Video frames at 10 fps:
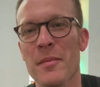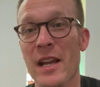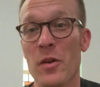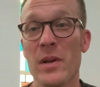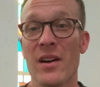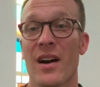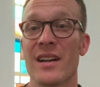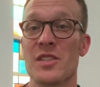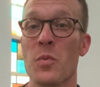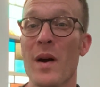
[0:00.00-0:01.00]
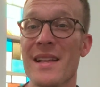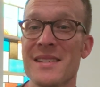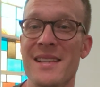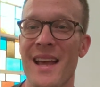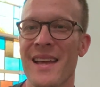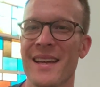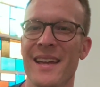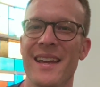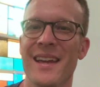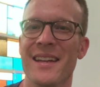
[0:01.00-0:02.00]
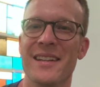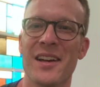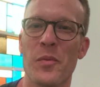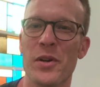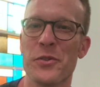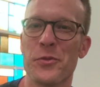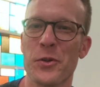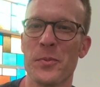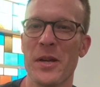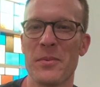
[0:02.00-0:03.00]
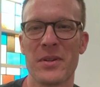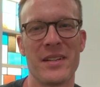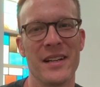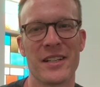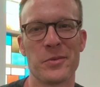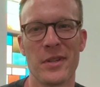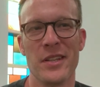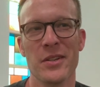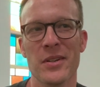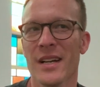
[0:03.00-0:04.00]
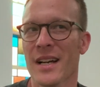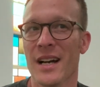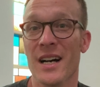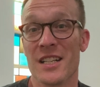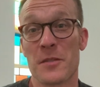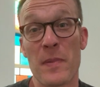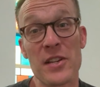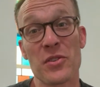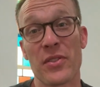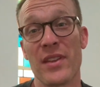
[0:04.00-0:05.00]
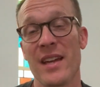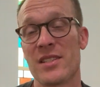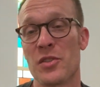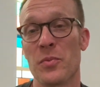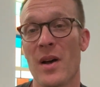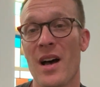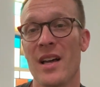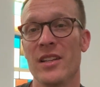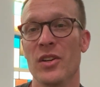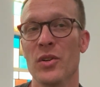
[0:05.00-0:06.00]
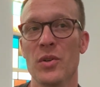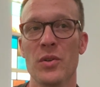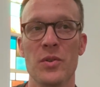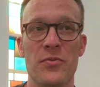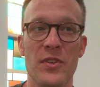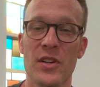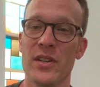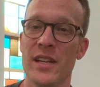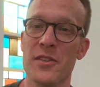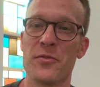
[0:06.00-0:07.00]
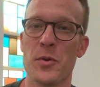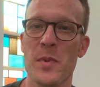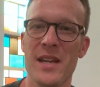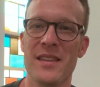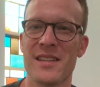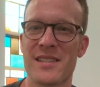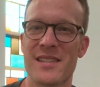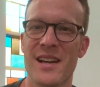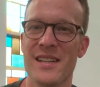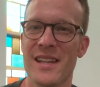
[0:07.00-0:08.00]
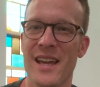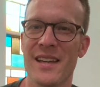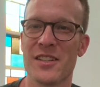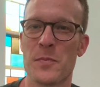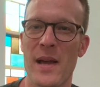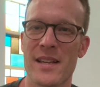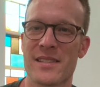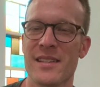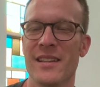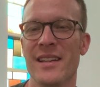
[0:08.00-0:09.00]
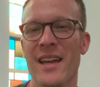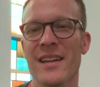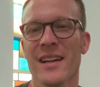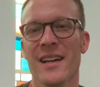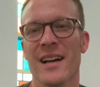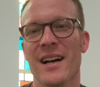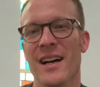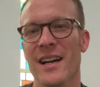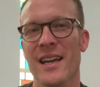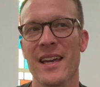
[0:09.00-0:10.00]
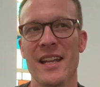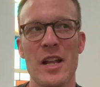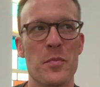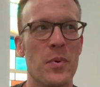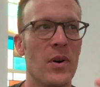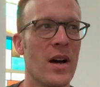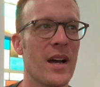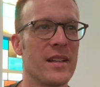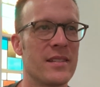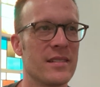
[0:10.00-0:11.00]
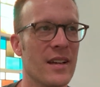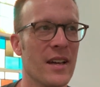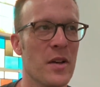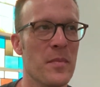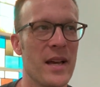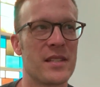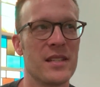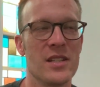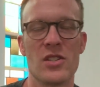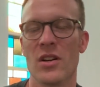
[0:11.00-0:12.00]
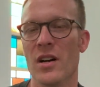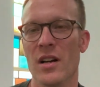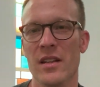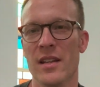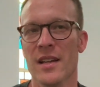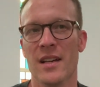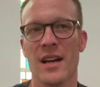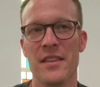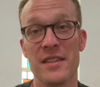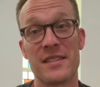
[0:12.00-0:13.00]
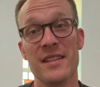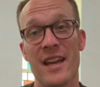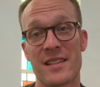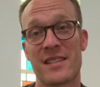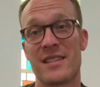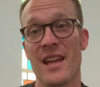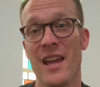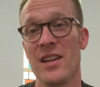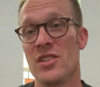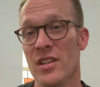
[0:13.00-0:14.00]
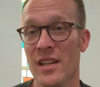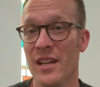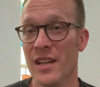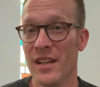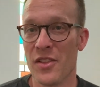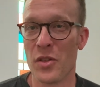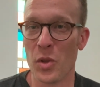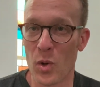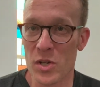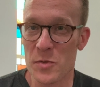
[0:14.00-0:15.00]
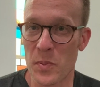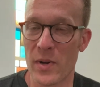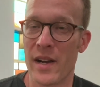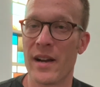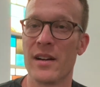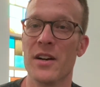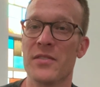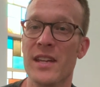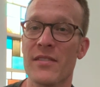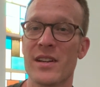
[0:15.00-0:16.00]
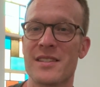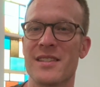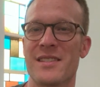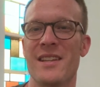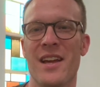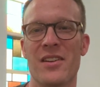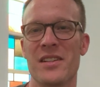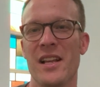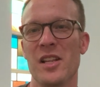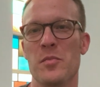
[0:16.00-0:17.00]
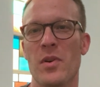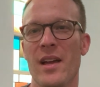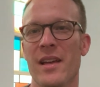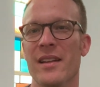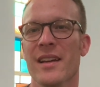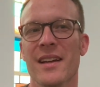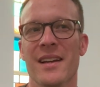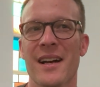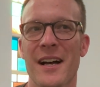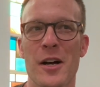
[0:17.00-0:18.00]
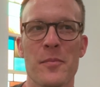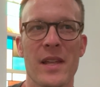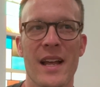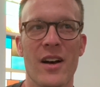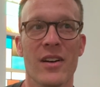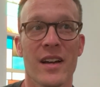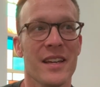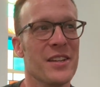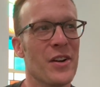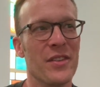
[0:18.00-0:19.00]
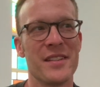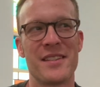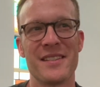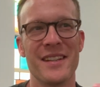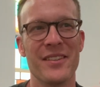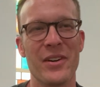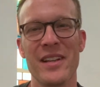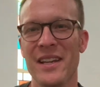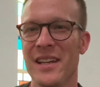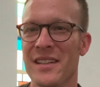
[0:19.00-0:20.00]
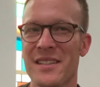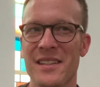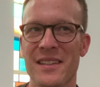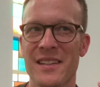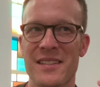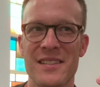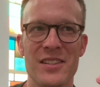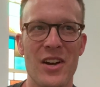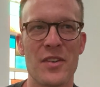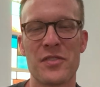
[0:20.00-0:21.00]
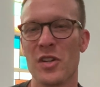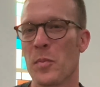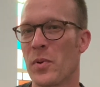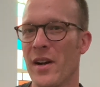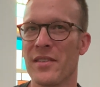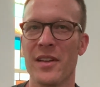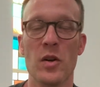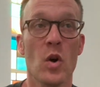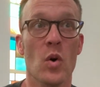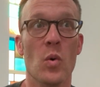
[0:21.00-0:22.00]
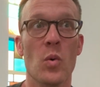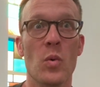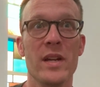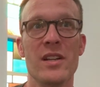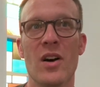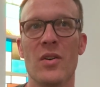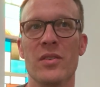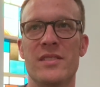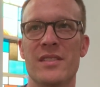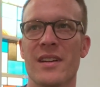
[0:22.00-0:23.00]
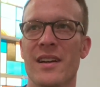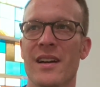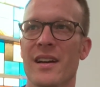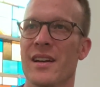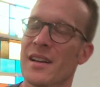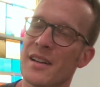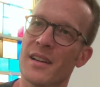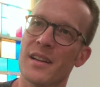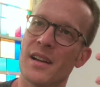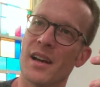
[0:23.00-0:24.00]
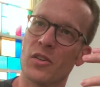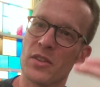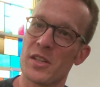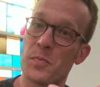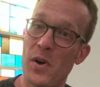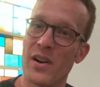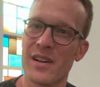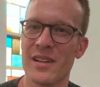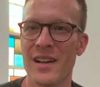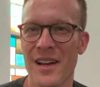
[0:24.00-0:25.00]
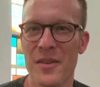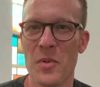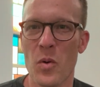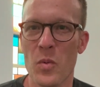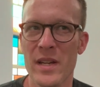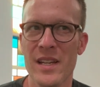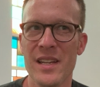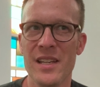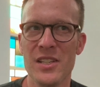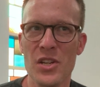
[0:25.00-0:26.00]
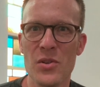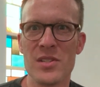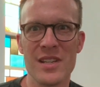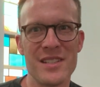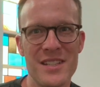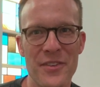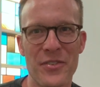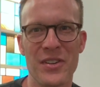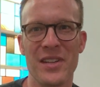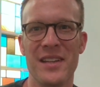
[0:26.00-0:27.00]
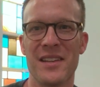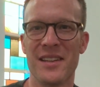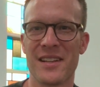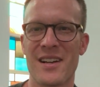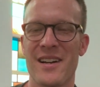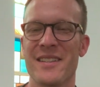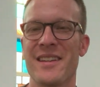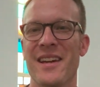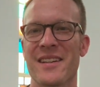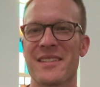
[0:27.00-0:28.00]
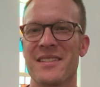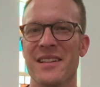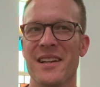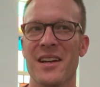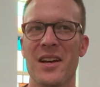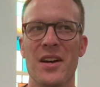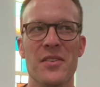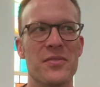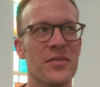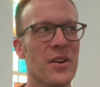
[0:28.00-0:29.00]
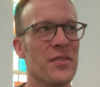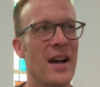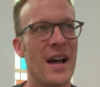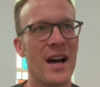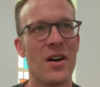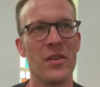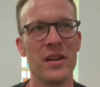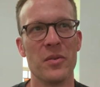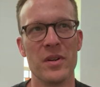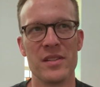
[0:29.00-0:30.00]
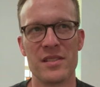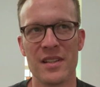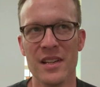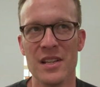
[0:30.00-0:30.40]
here we are, it's Wednesday and wonderful to be able to connect with you. Special thanks to Ron who filled in for me this past Sunday and brought a message on this next stage in the Lord's Prayer of give us this day our daily bread. And how, you know, this is often a prayer that we don't, or this part, we use it differently than the context of how it was